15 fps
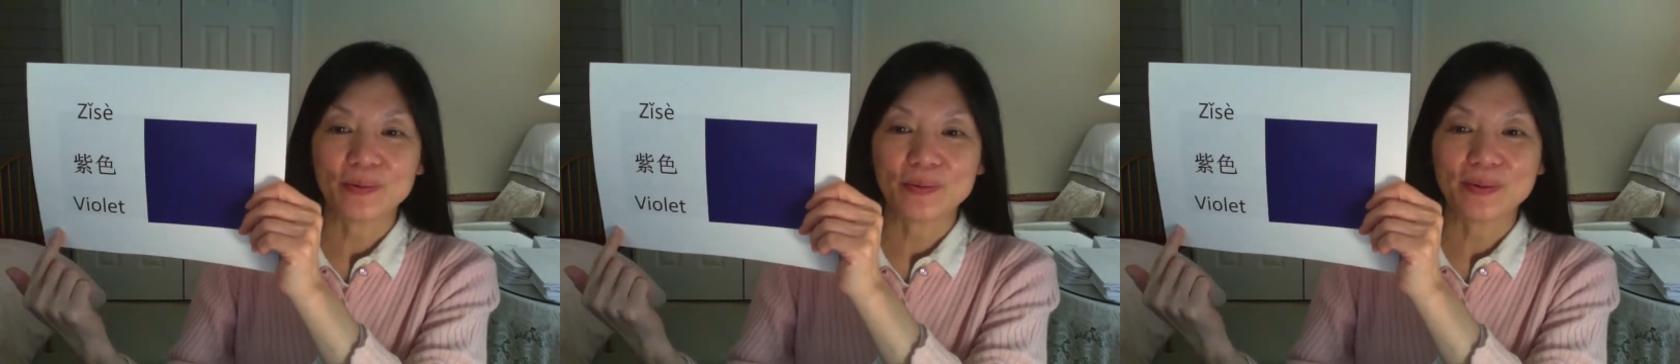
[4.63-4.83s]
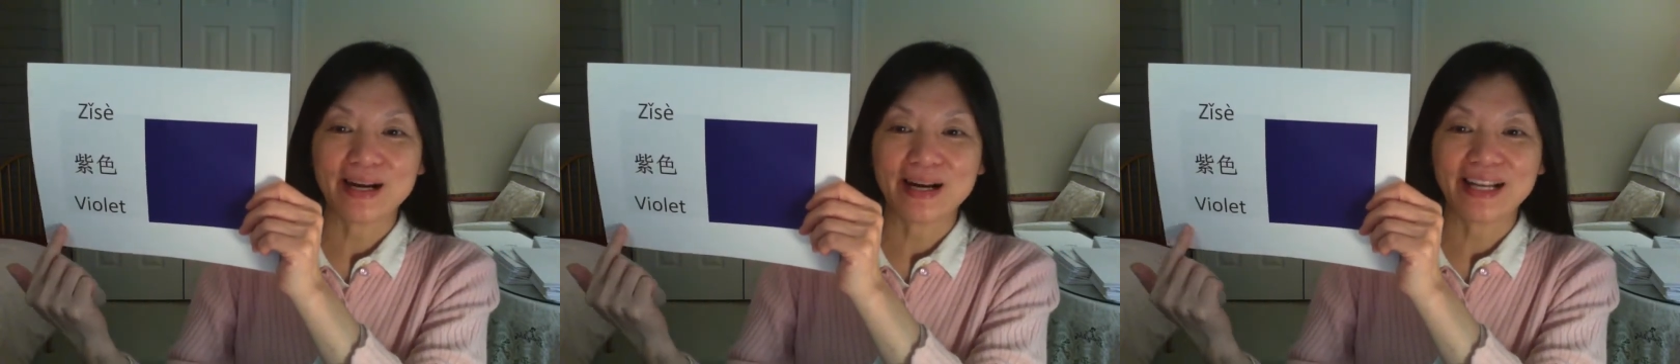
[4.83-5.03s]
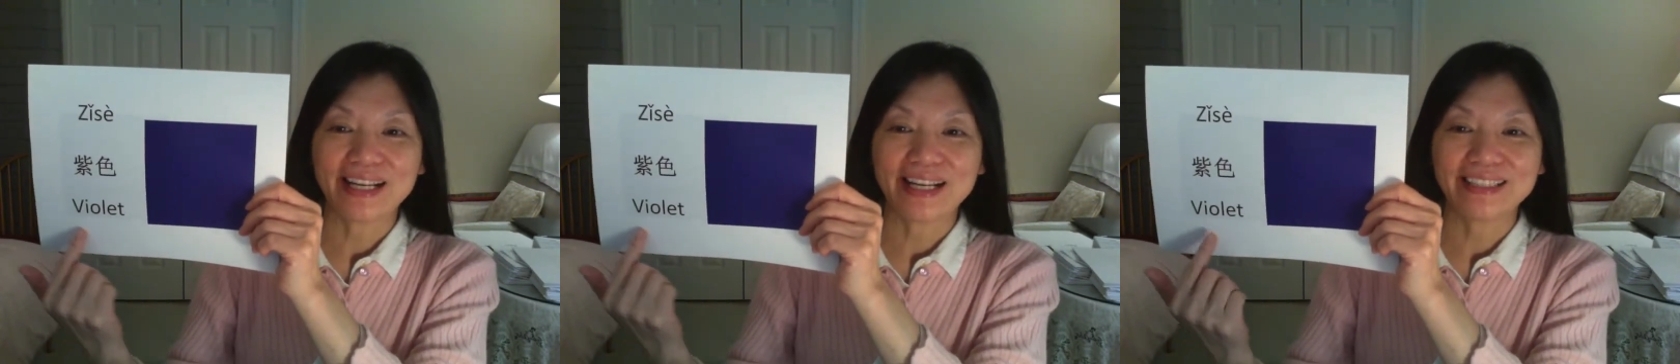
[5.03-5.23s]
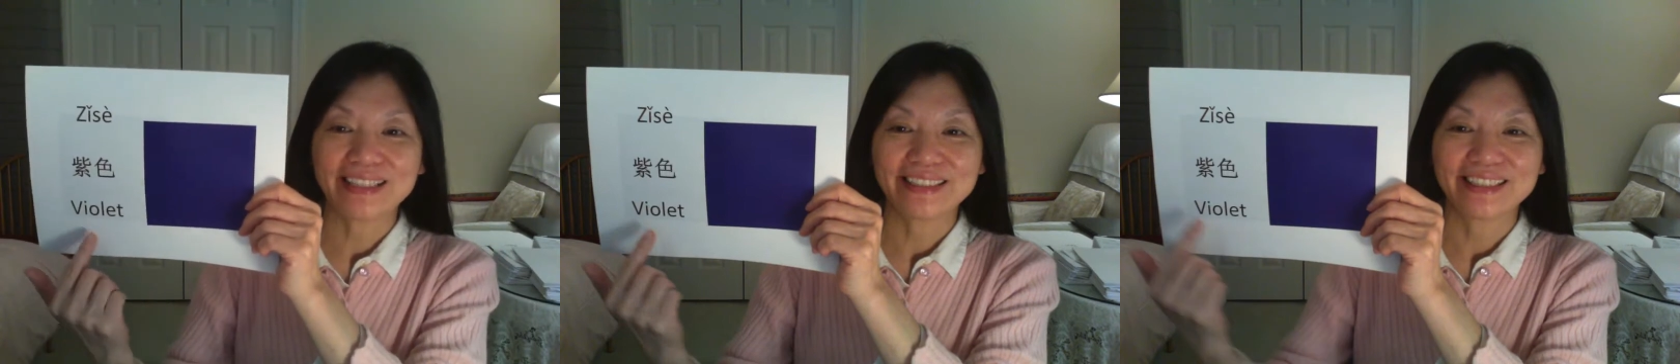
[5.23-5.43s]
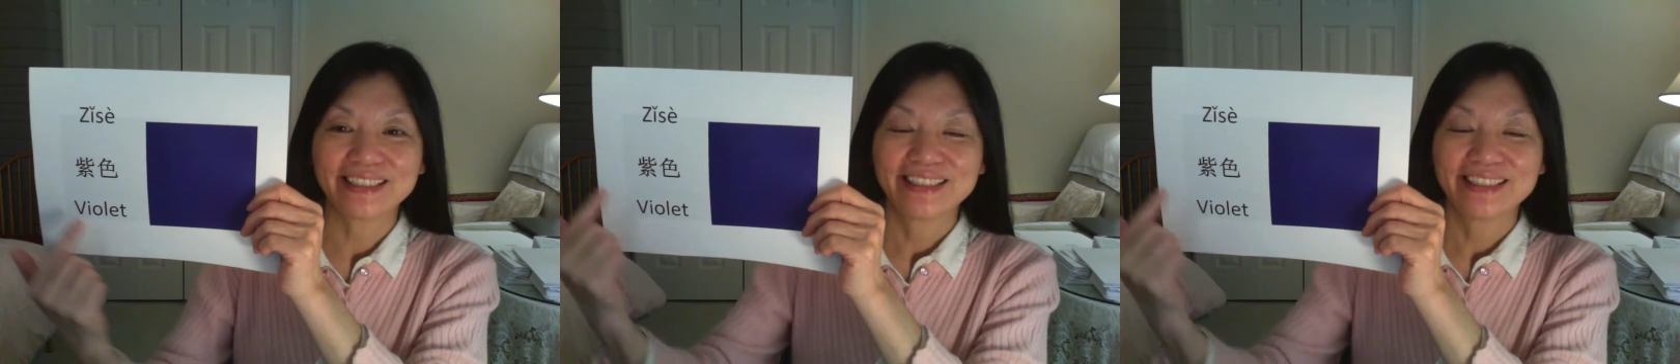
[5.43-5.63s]

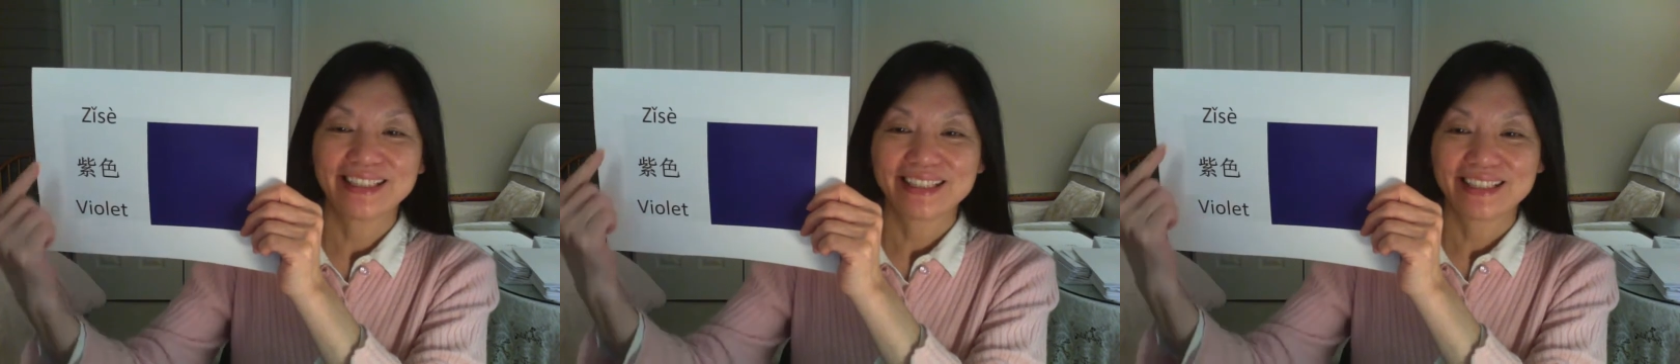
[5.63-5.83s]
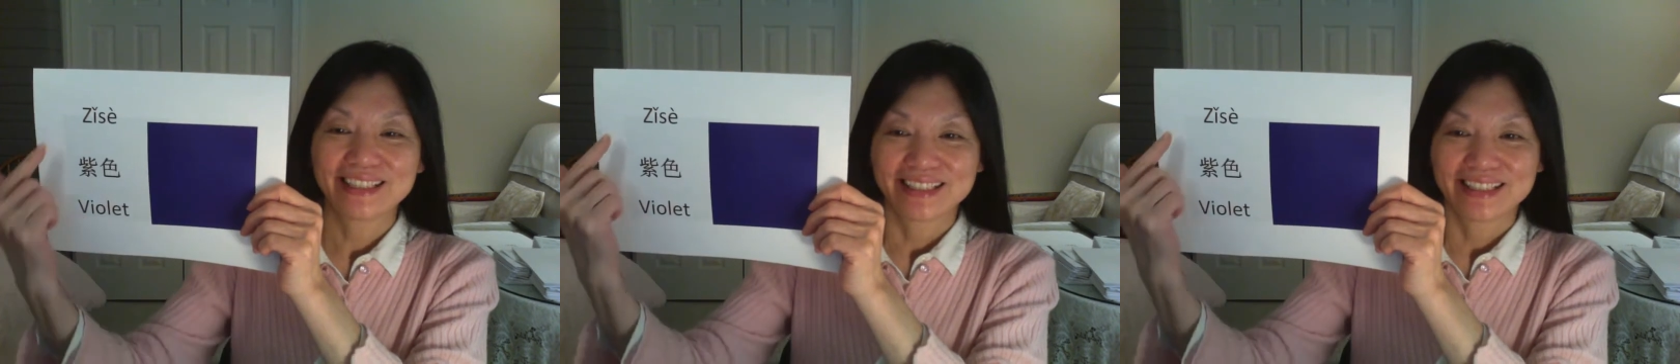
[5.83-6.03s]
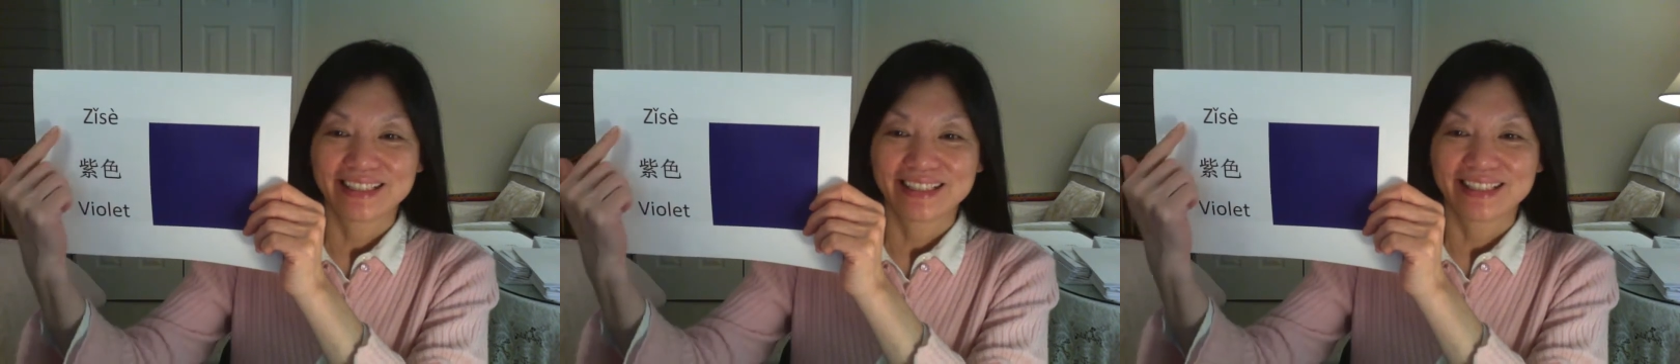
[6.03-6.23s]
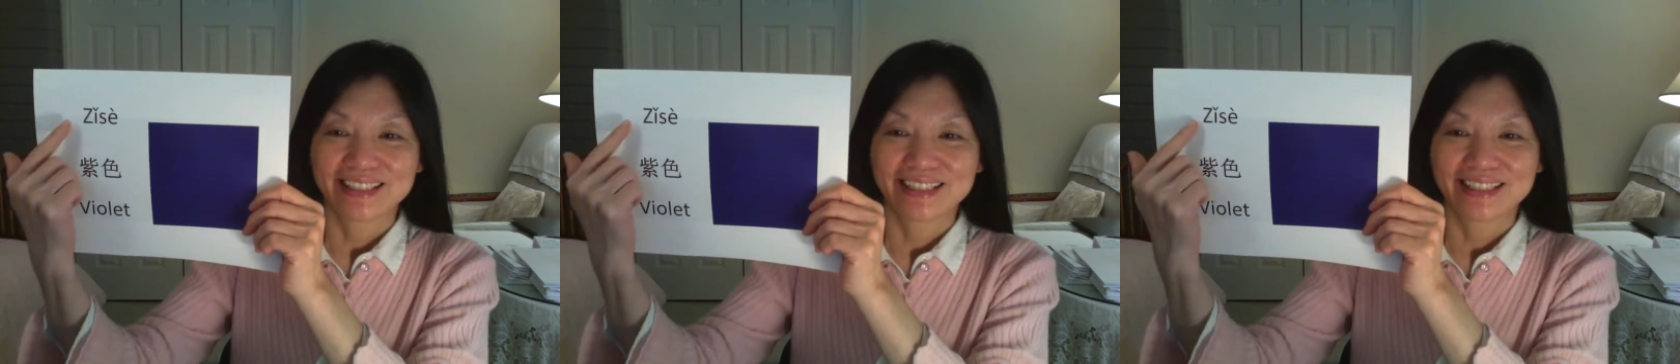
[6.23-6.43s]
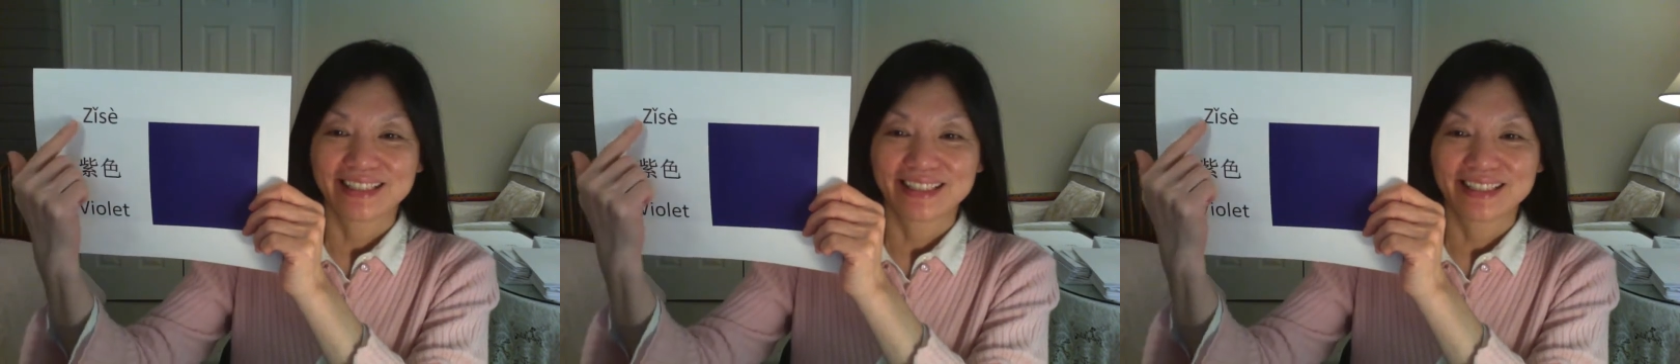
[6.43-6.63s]
Violet.
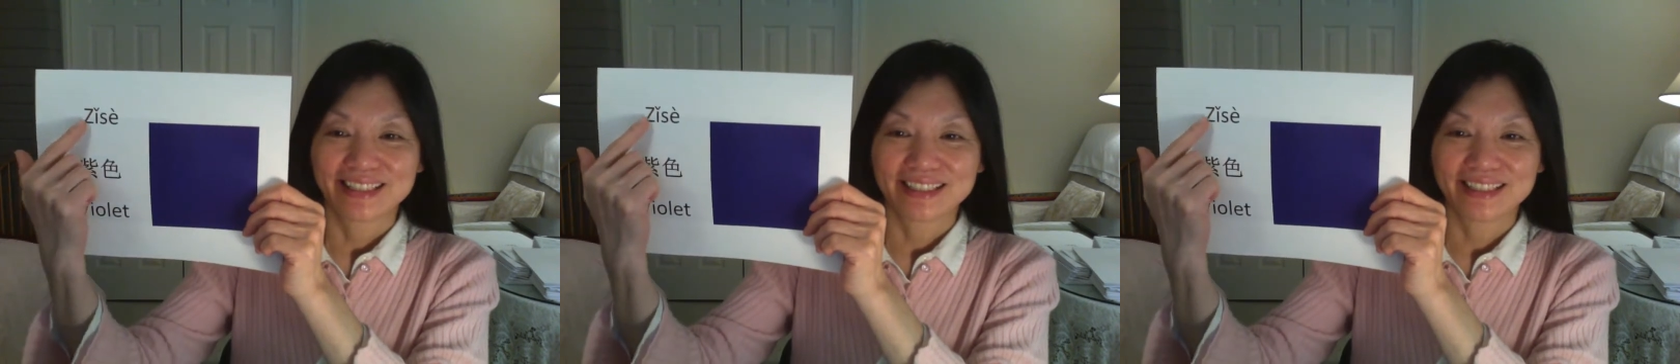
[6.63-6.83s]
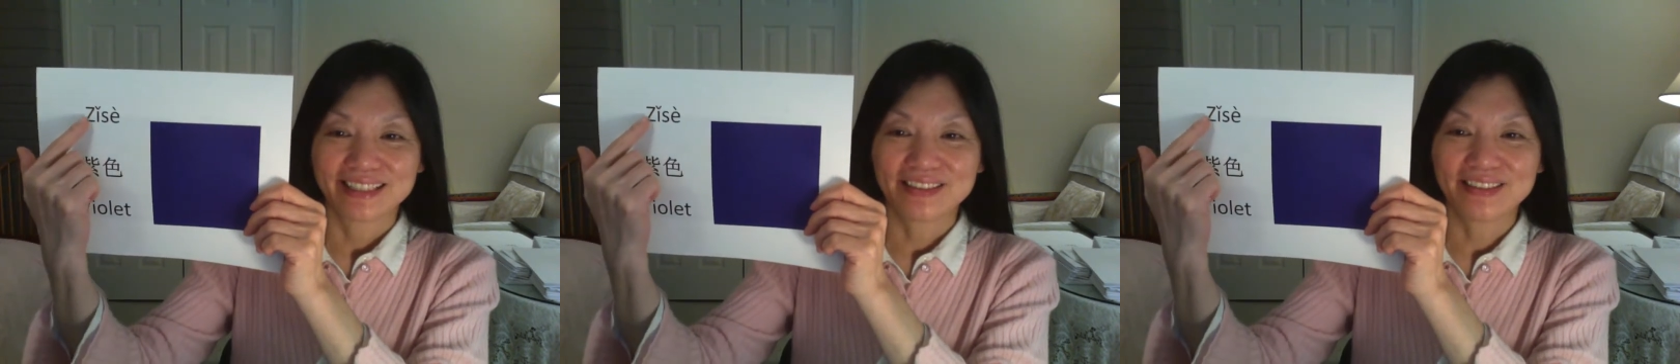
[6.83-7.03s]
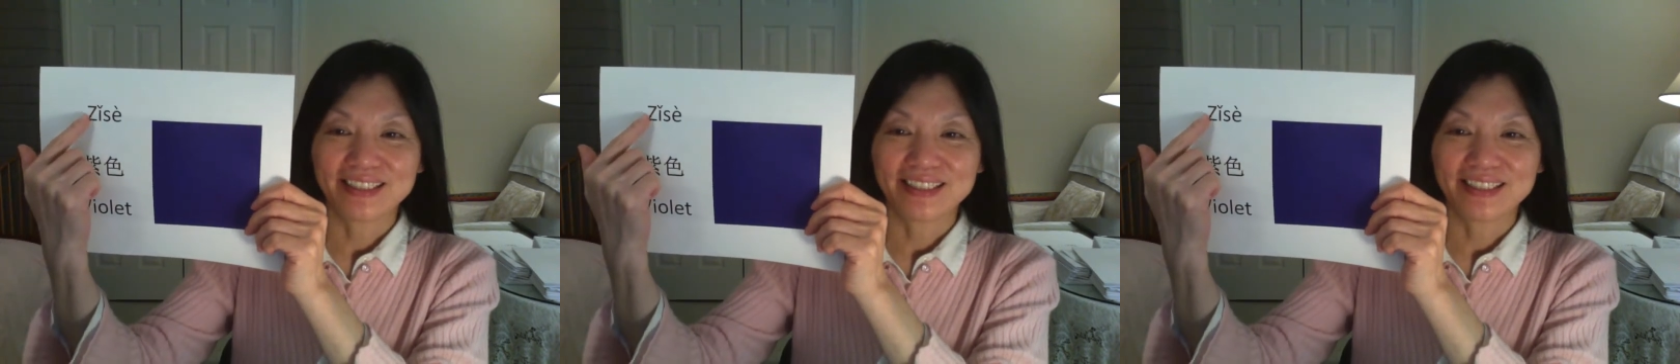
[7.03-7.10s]
Your